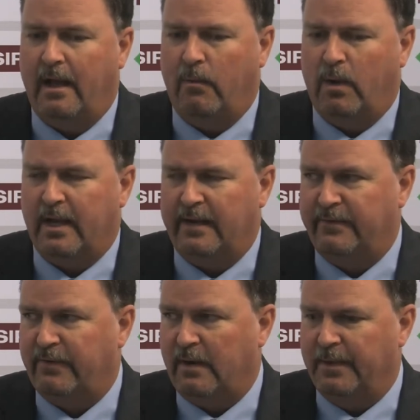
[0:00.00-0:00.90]
What kind of
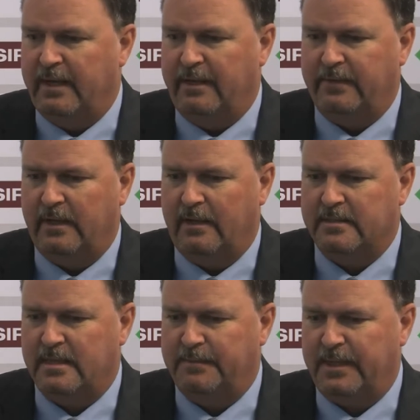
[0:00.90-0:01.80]
environment?
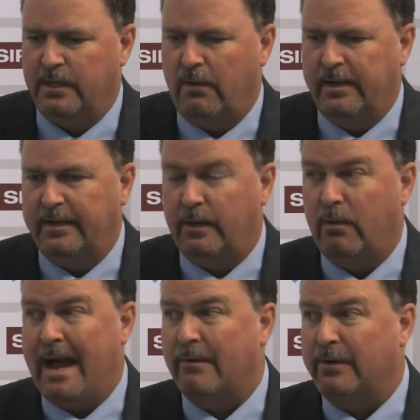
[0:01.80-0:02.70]
Something going in a
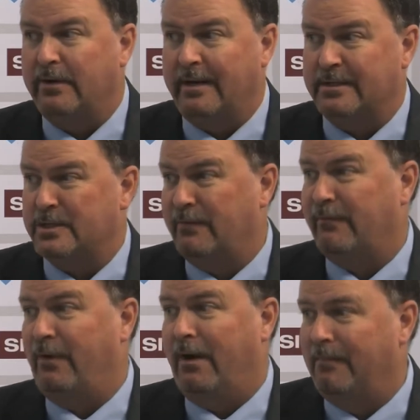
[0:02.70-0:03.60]
router on a server
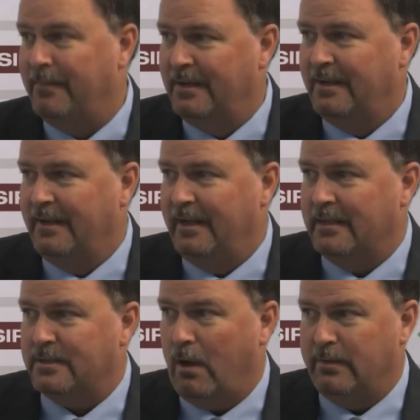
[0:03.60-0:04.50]
farm
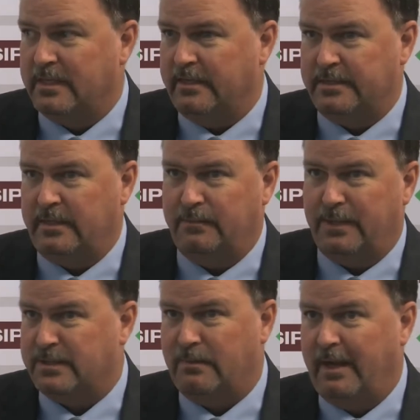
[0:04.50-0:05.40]
is always going to see
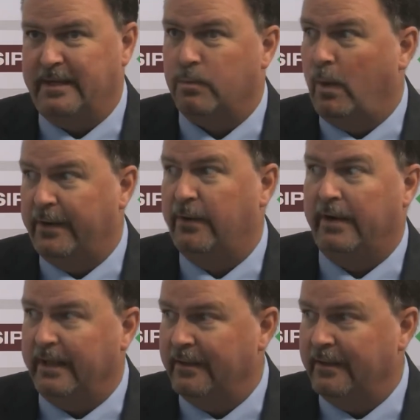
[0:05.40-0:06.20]
plus or minus 1 degree